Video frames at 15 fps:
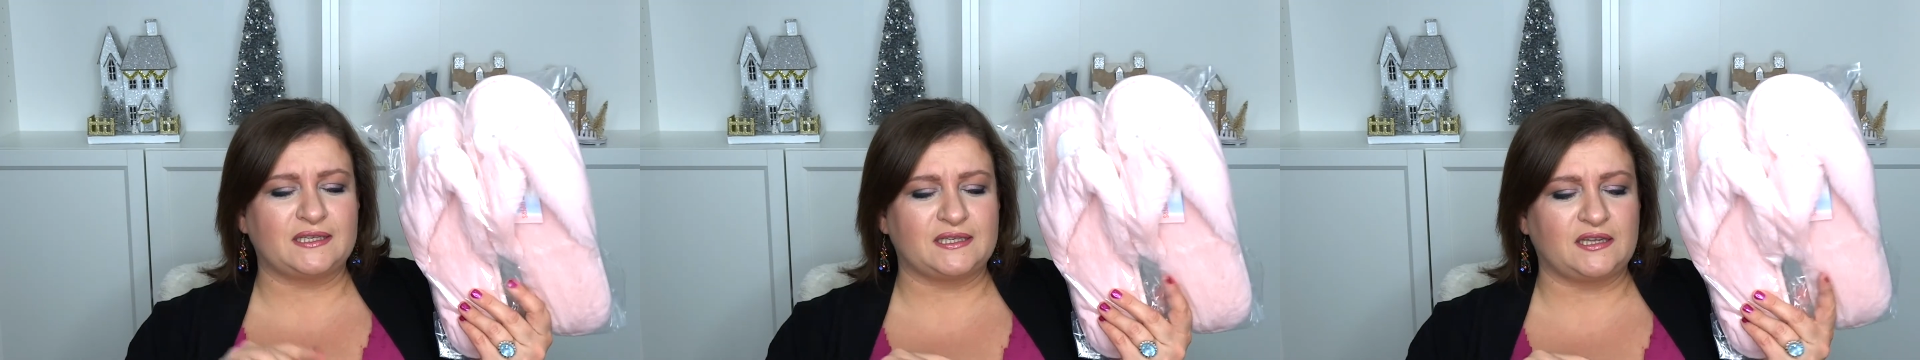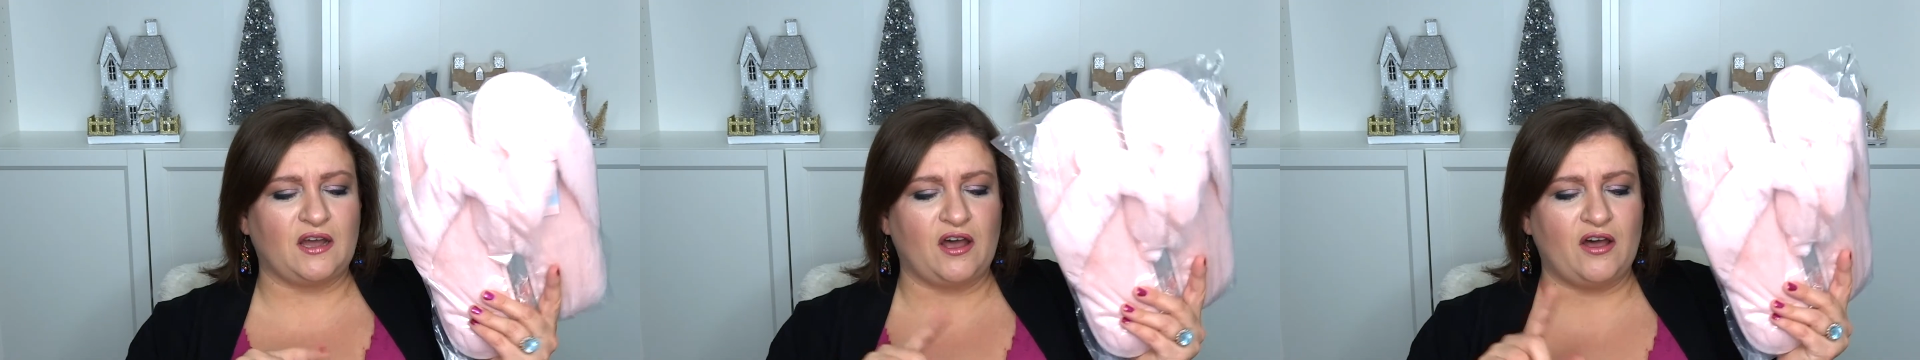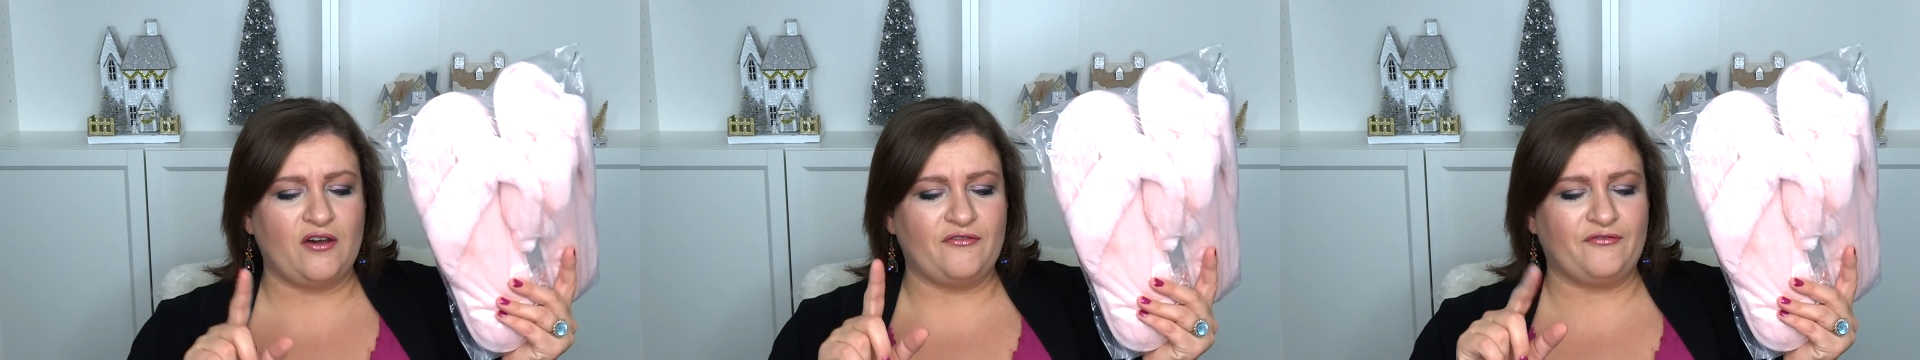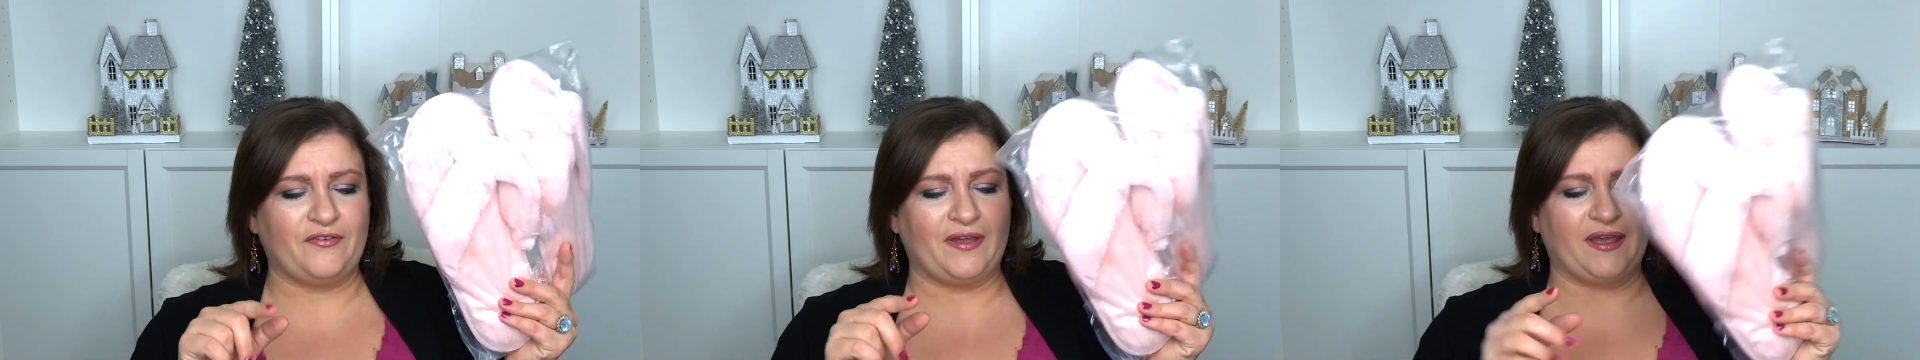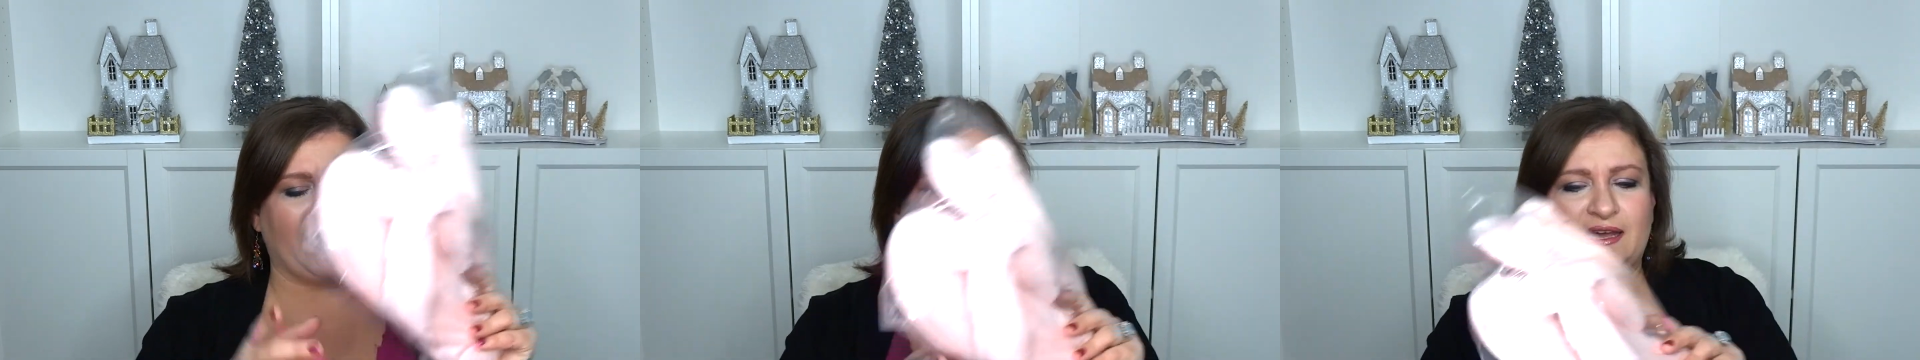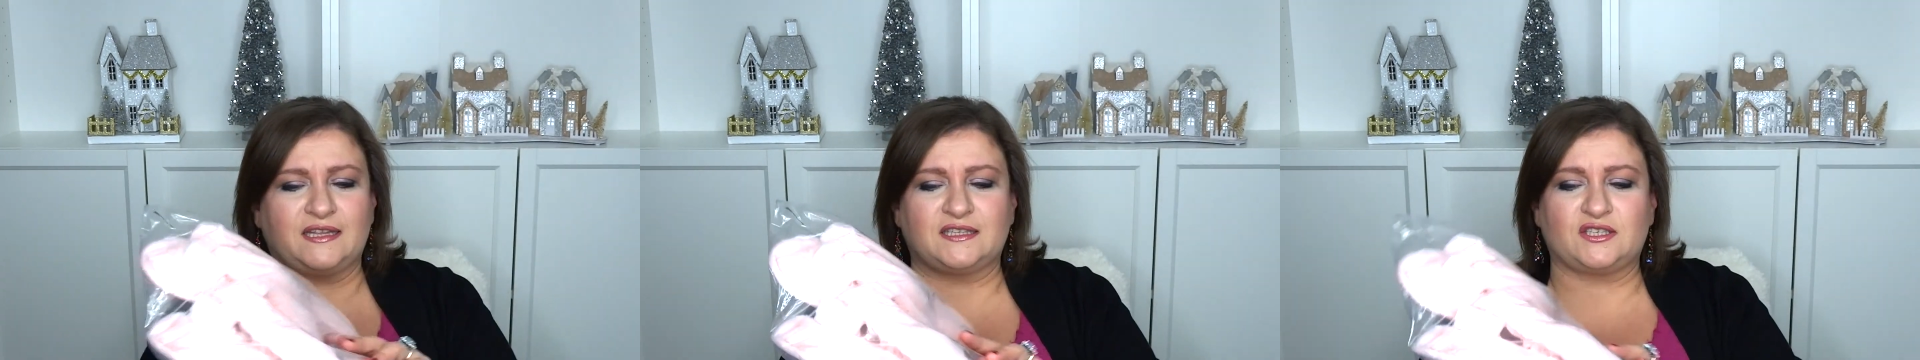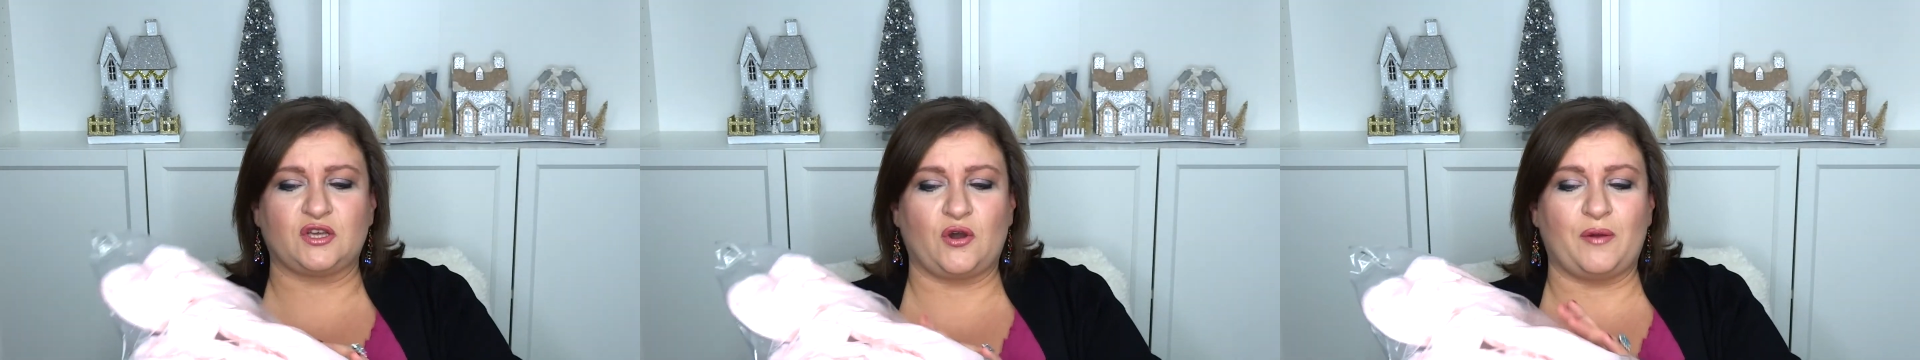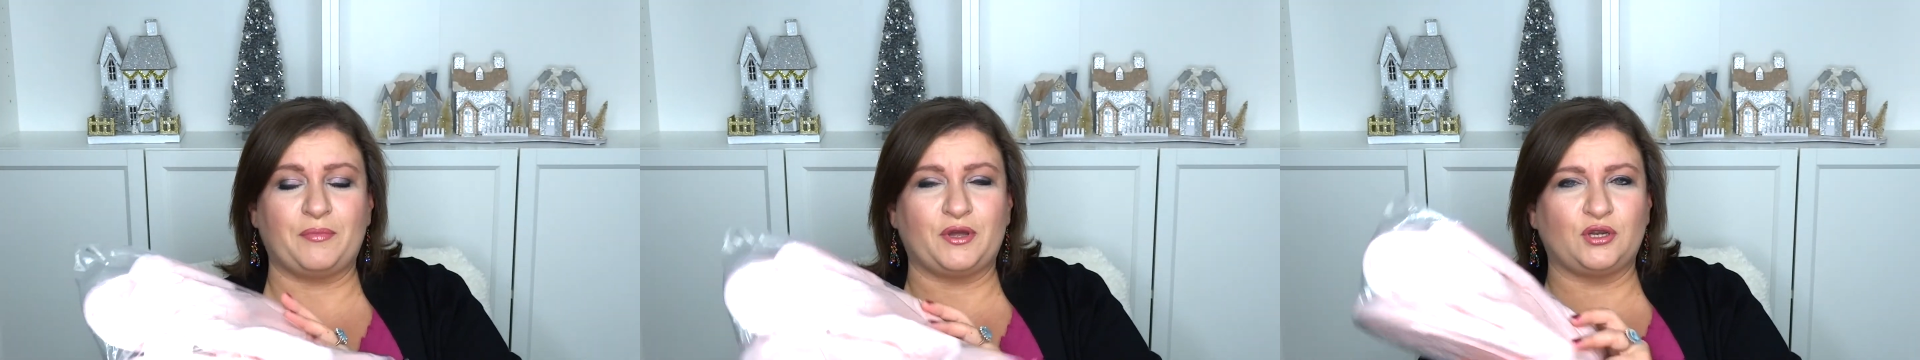stuff. And so
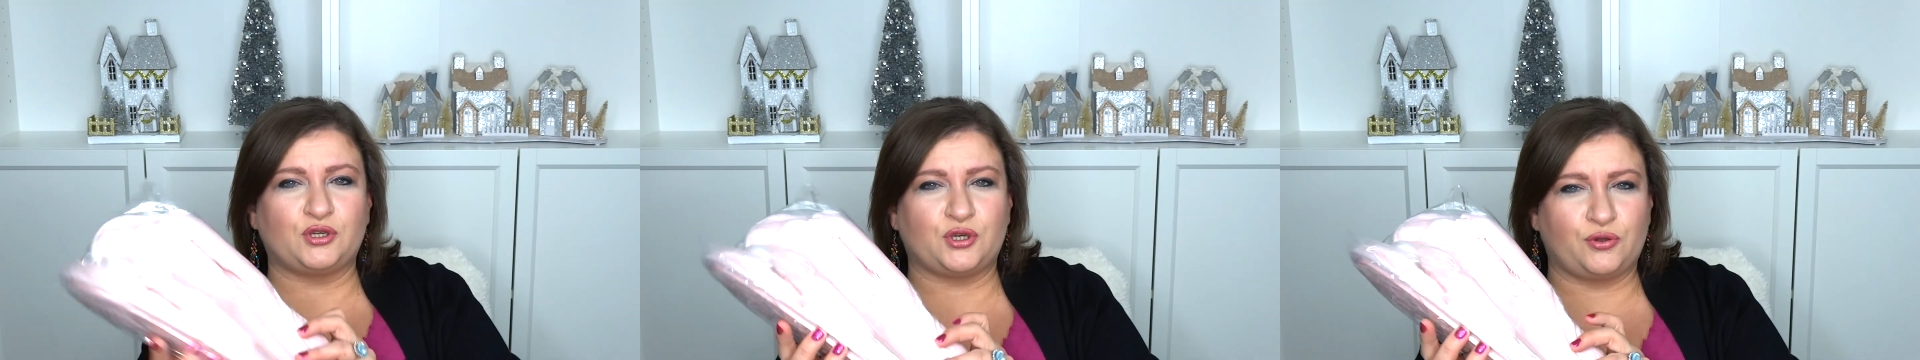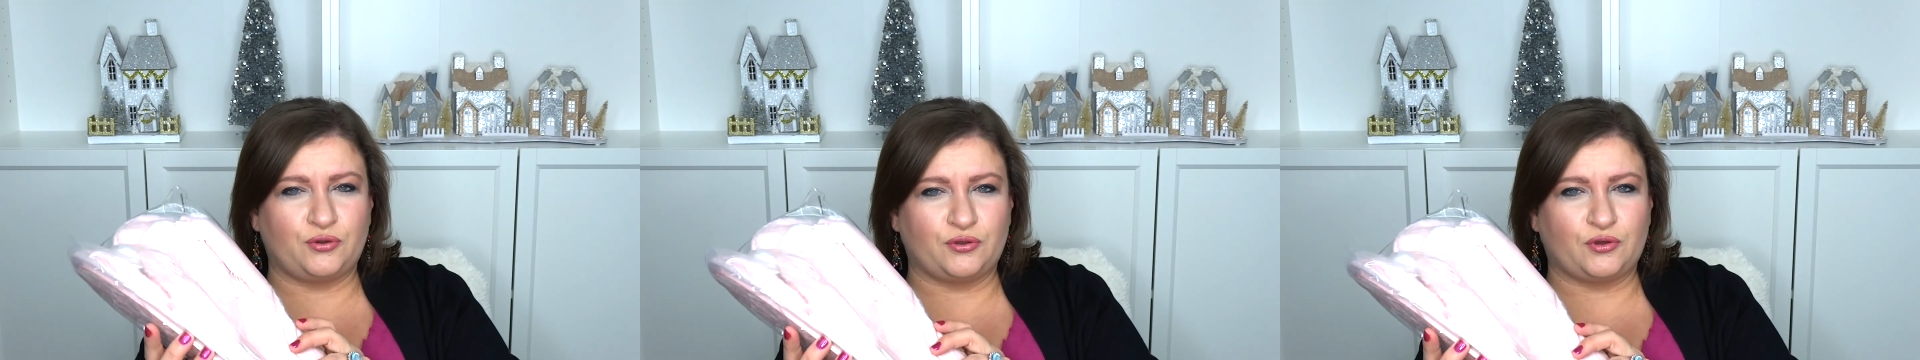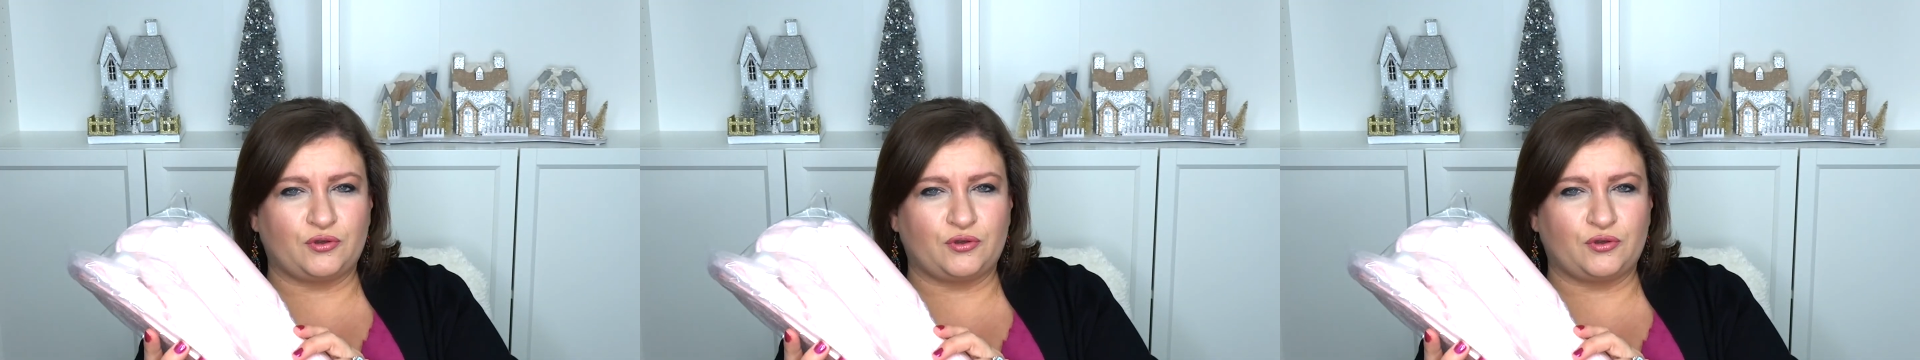I'm gonna show you